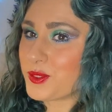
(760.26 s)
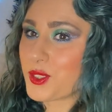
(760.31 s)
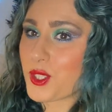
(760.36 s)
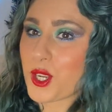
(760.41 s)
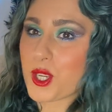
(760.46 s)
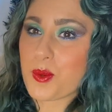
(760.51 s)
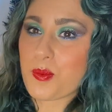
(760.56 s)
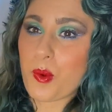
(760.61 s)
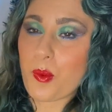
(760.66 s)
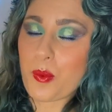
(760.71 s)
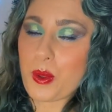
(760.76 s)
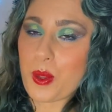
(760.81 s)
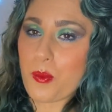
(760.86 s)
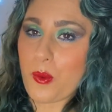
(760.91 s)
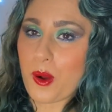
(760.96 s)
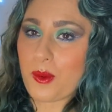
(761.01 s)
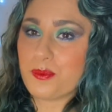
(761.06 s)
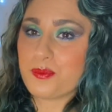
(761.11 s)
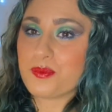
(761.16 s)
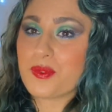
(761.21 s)
Just what we
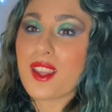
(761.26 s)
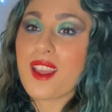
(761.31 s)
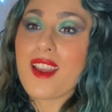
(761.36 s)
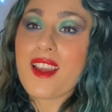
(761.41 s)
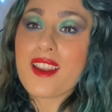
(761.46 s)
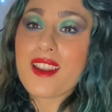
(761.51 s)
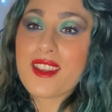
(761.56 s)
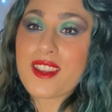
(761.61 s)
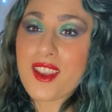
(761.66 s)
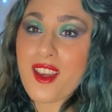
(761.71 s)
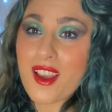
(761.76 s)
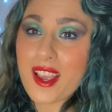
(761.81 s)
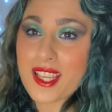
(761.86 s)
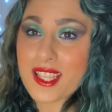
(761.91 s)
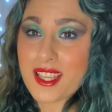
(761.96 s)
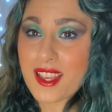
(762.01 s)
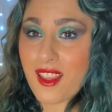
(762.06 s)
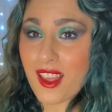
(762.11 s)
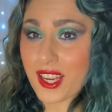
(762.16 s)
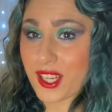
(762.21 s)
want.
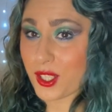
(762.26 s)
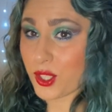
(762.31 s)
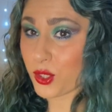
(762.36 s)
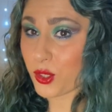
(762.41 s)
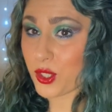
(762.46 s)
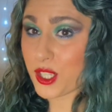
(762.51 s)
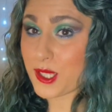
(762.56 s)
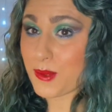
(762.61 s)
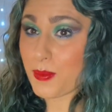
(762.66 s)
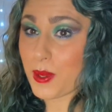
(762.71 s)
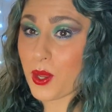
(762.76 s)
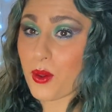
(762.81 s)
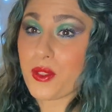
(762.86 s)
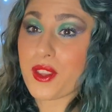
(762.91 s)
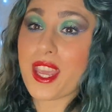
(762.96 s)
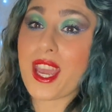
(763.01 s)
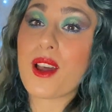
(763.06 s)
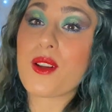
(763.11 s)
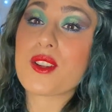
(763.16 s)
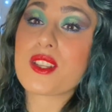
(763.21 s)
Nice, light and crispy on
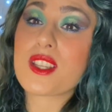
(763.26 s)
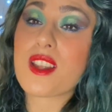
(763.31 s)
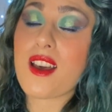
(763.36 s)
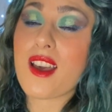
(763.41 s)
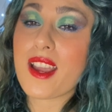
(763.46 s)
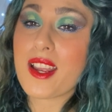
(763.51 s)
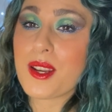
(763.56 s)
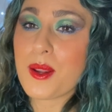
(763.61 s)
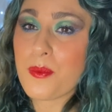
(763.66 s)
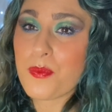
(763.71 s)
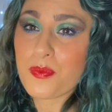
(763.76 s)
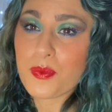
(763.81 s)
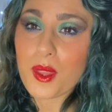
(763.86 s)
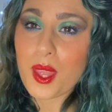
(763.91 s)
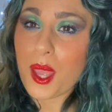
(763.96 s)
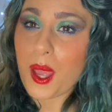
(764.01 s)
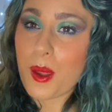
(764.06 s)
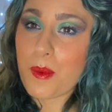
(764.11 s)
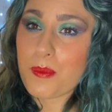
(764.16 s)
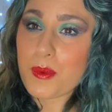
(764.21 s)
the outside
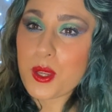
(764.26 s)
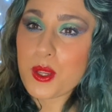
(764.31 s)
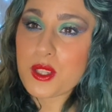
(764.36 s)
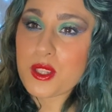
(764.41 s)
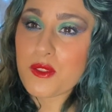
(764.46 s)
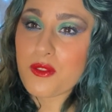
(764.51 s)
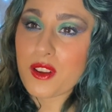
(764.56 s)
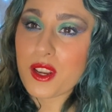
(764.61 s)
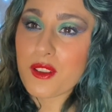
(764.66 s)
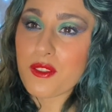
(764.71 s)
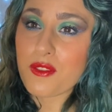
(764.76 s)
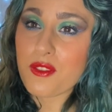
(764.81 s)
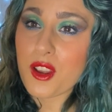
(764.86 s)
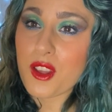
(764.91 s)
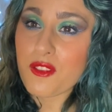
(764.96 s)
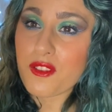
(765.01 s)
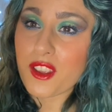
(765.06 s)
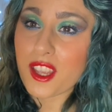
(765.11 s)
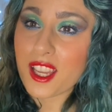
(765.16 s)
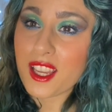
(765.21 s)
and beautifully
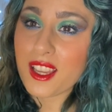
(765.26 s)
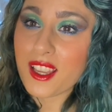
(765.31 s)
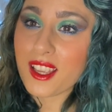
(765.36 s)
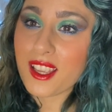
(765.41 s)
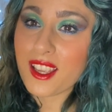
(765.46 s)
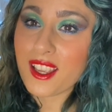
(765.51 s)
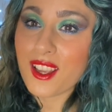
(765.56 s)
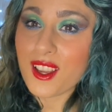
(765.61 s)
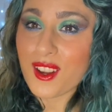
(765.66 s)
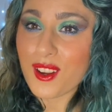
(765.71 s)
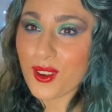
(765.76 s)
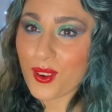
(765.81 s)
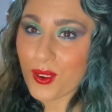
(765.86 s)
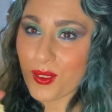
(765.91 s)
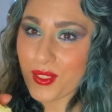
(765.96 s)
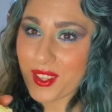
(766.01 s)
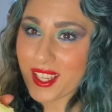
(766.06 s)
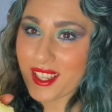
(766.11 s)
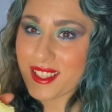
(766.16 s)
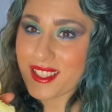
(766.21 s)
fluffy
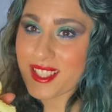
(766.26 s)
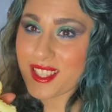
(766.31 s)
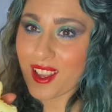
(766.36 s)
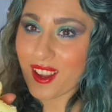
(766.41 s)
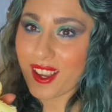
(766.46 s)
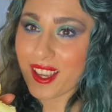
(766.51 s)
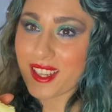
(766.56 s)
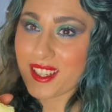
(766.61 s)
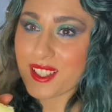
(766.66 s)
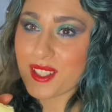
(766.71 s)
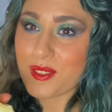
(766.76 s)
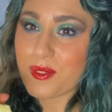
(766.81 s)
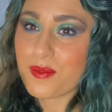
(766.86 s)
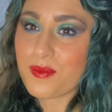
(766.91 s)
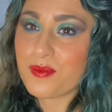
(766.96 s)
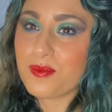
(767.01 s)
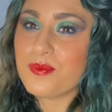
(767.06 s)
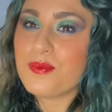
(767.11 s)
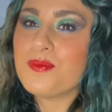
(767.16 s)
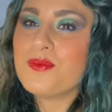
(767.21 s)
on the inside.
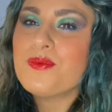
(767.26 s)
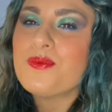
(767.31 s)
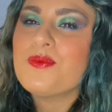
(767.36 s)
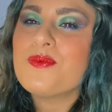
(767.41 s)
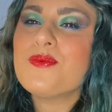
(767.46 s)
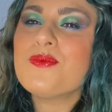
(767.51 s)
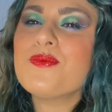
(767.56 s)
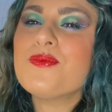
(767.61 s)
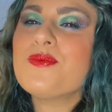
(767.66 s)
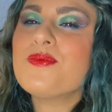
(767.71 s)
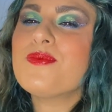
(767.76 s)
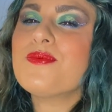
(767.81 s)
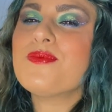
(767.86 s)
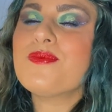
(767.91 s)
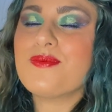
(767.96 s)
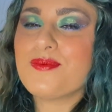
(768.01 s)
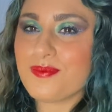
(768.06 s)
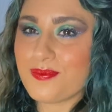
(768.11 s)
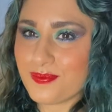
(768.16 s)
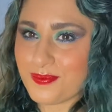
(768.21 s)

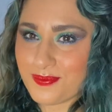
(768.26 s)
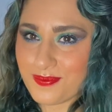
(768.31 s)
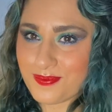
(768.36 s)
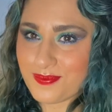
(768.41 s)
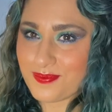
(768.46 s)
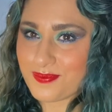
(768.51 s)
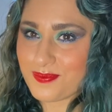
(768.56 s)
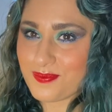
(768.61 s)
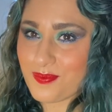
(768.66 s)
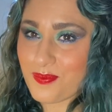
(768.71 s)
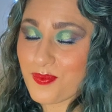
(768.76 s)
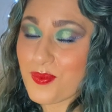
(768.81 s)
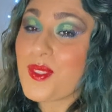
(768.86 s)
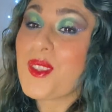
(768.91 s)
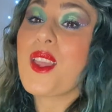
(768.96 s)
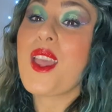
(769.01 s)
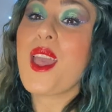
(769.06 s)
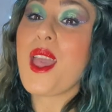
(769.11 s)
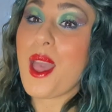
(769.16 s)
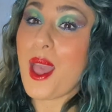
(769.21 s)
Mmm.
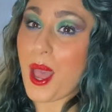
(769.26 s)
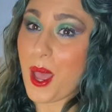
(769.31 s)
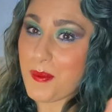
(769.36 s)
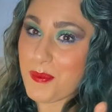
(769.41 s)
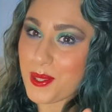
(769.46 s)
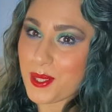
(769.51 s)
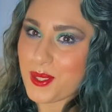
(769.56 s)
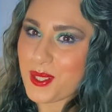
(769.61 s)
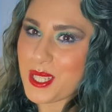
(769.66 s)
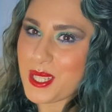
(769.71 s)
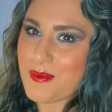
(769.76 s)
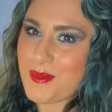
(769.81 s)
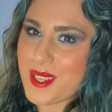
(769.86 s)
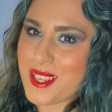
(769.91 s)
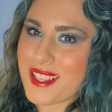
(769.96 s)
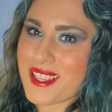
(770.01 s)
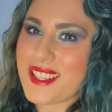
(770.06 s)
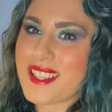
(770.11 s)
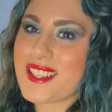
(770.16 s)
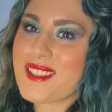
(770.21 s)
Happy
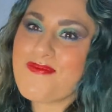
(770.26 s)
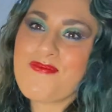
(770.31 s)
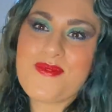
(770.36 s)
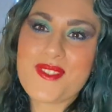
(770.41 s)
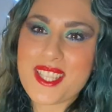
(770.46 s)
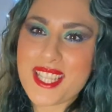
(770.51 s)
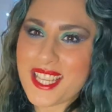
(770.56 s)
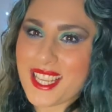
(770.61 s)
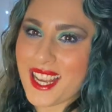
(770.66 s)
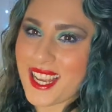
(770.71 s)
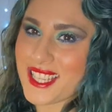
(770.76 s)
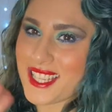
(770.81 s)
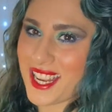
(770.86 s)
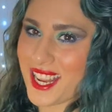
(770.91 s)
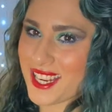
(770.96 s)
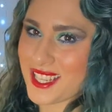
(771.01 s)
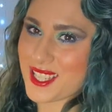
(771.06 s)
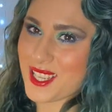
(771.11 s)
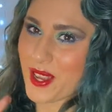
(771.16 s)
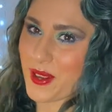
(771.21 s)
Christmas. See you guys
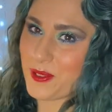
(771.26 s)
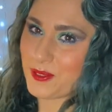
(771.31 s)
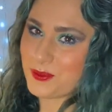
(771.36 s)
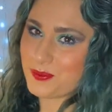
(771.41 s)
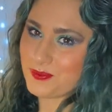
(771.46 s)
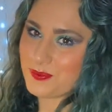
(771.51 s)
later.